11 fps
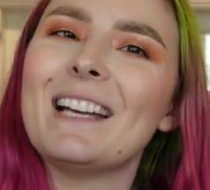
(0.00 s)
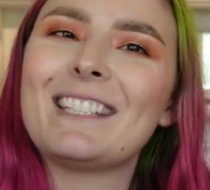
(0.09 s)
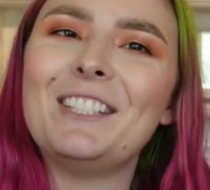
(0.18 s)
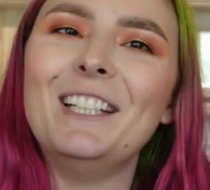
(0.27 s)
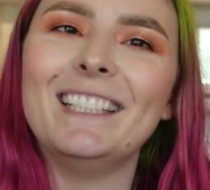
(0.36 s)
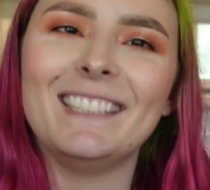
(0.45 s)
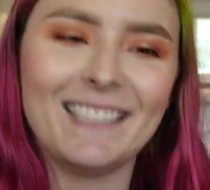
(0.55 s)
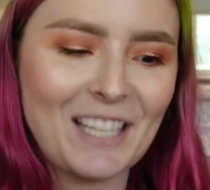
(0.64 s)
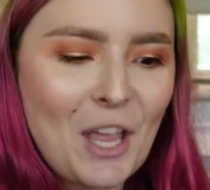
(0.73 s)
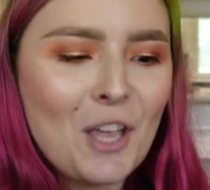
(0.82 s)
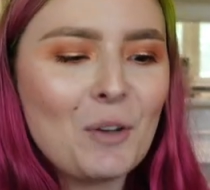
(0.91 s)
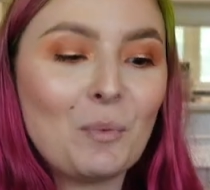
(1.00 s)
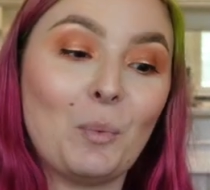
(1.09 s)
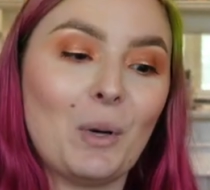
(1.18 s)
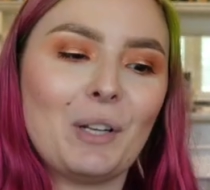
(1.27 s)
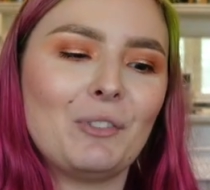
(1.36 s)
question.
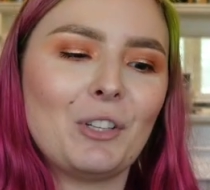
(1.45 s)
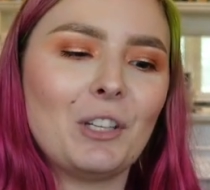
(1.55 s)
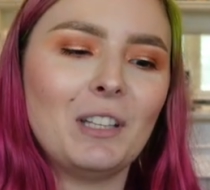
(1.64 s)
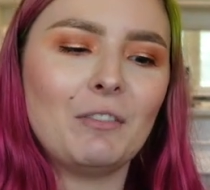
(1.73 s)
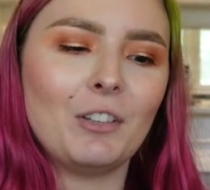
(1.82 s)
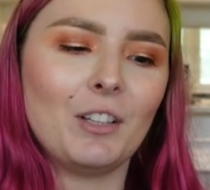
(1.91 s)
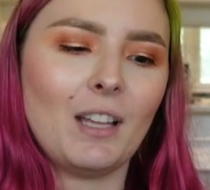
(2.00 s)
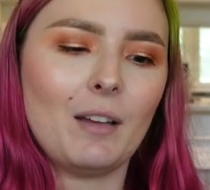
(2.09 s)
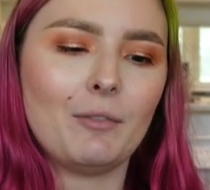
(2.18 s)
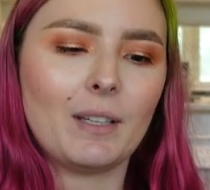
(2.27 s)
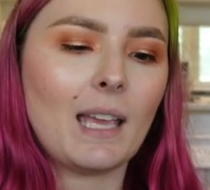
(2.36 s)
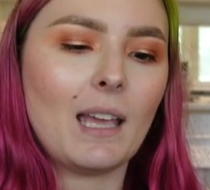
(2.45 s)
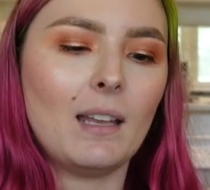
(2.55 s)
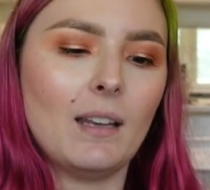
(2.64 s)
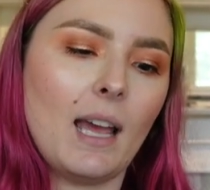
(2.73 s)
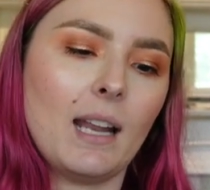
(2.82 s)
what if you could live your life
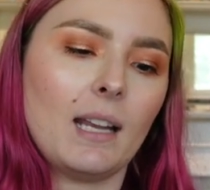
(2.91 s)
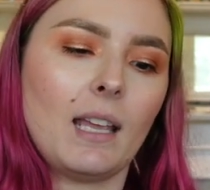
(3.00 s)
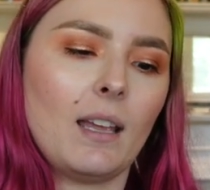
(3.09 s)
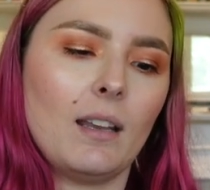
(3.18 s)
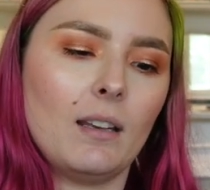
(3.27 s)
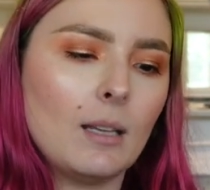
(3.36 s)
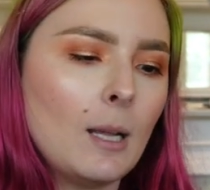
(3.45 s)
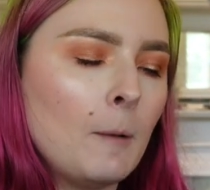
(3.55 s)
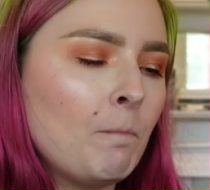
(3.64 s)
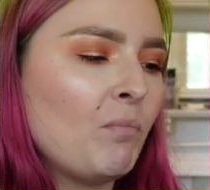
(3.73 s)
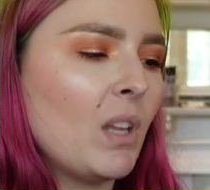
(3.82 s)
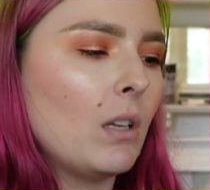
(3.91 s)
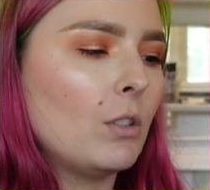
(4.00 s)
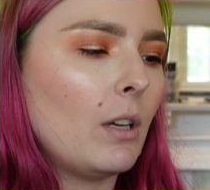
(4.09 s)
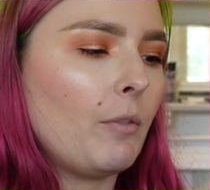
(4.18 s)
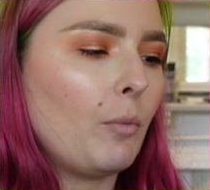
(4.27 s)
again and again?
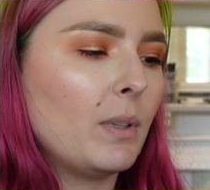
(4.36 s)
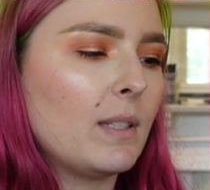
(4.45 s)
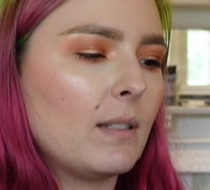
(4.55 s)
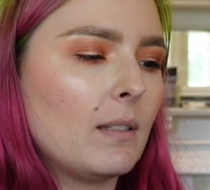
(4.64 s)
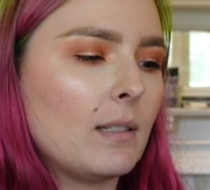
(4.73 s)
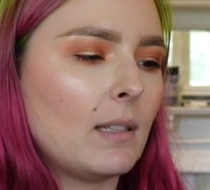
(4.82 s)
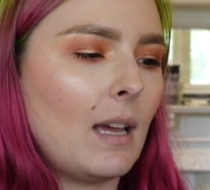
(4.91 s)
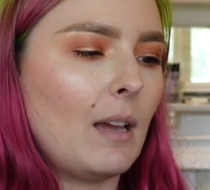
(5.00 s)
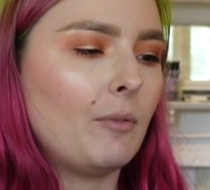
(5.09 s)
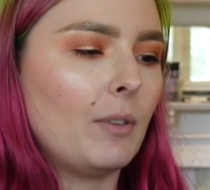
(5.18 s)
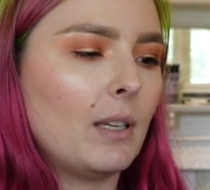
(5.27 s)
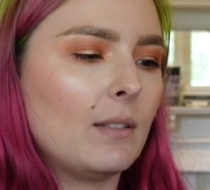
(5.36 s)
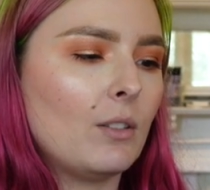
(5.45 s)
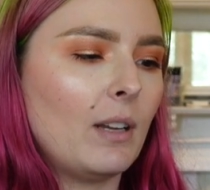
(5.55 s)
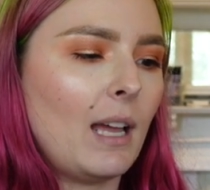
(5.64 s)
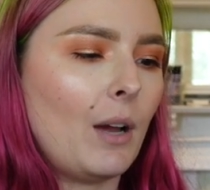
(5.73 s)
Jeff Winston's life is
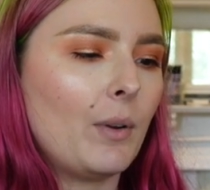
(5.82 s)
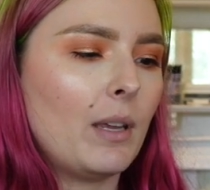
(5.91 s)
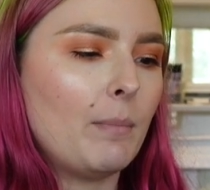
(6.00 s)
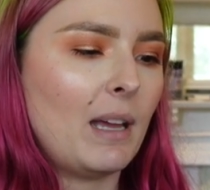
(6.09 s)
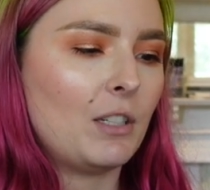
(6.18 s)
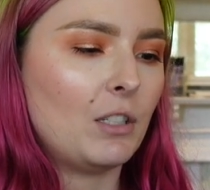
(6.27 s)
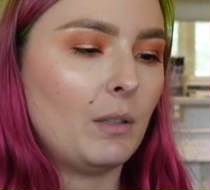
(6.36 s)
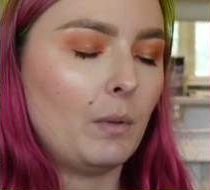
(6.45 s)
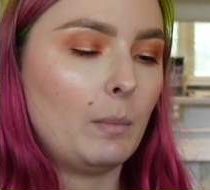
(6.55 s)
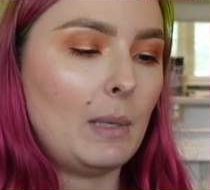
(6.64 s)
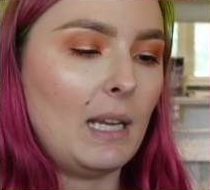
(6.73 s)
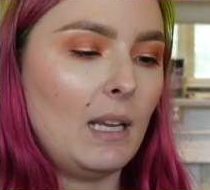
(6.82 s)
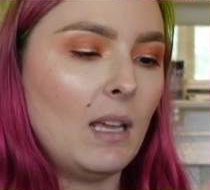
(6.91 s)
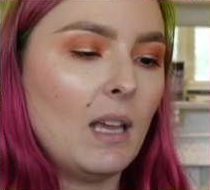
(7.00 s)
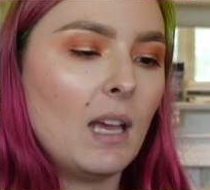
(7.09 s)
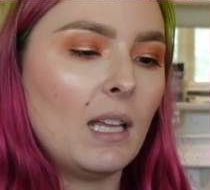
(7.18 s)
not how he imagined it would be
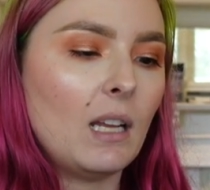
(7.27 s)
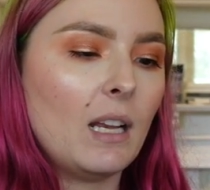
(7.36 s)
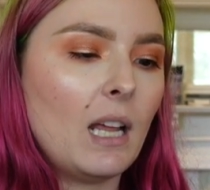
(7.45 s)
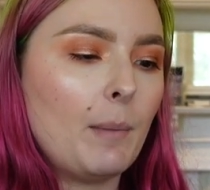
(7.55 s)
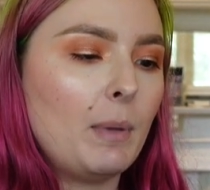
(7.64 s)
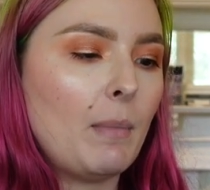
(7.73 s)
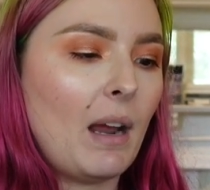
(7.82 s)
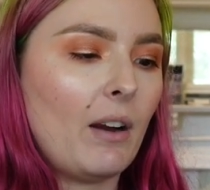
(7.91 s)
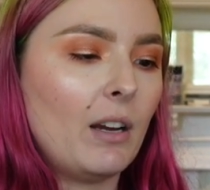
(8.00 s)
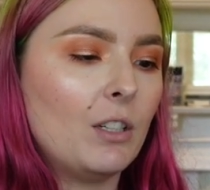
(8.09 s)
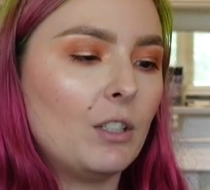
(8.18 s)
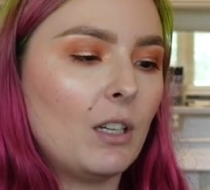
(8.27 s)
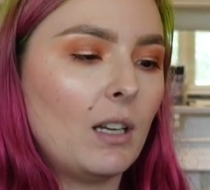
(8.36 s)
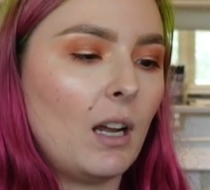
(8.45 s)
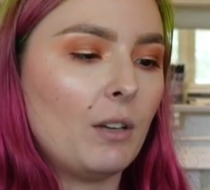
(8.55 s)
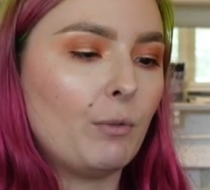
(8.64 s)
an unhappy marriage,
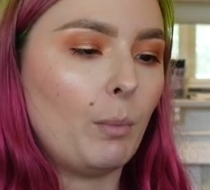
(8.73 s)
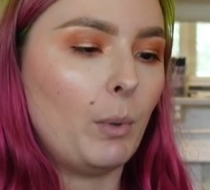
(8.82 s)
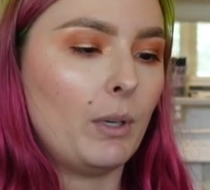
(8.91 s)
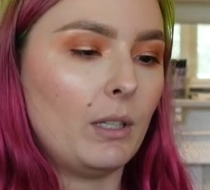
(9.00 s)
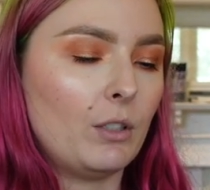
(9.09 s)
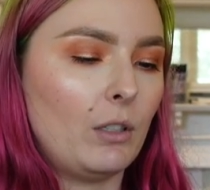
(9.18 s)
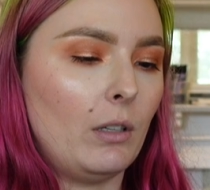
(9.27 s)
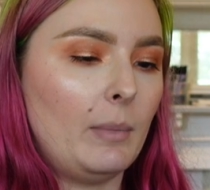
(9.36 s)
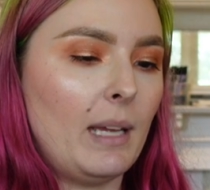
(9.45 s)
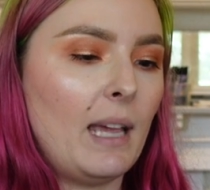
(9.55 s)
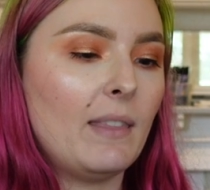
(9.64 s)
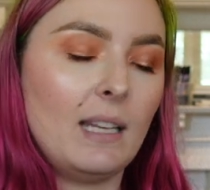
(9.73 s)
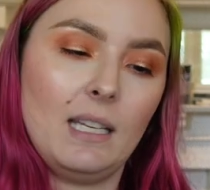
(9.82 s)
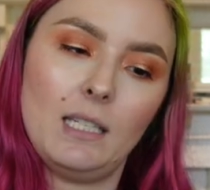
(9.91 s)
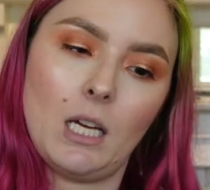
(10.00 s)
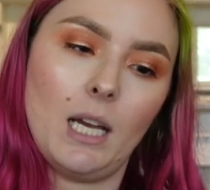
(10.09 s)
an unrewarding job, and then
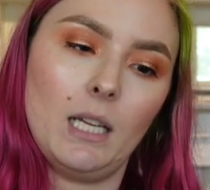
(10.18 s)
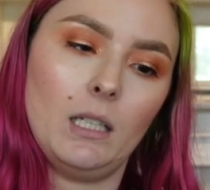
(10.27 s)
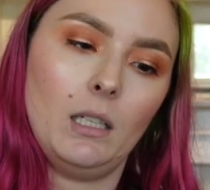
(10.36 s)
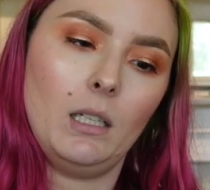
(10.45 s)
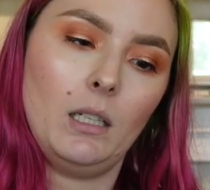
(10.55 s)
he died.